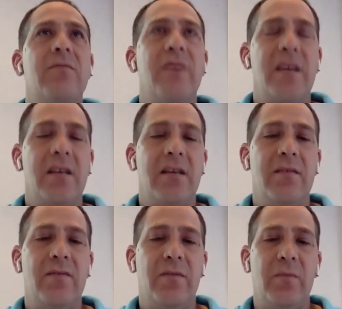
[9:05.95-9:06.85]
read
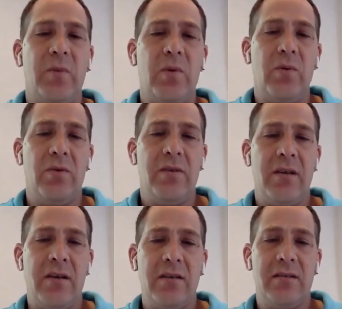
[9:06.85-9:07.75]
in from Google
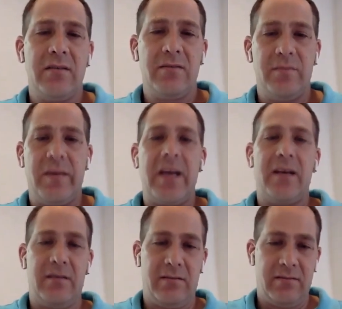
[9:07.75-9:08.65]
Docs back
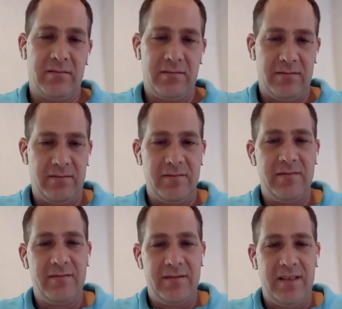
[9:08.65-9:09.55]

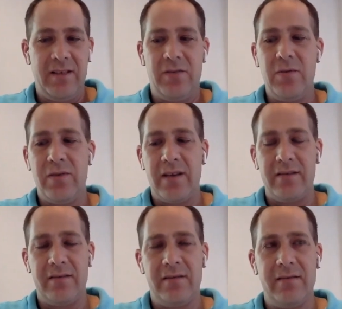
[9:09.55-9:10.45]
in
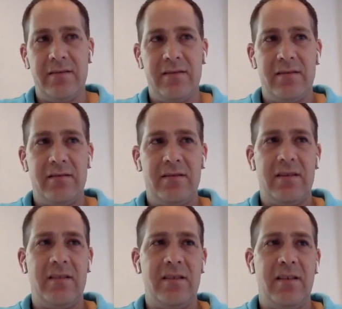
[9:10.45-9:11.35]

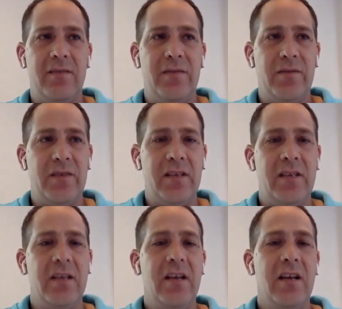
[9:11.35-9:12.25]
2016,
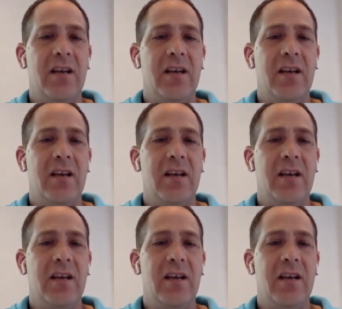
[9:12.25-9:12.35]
15,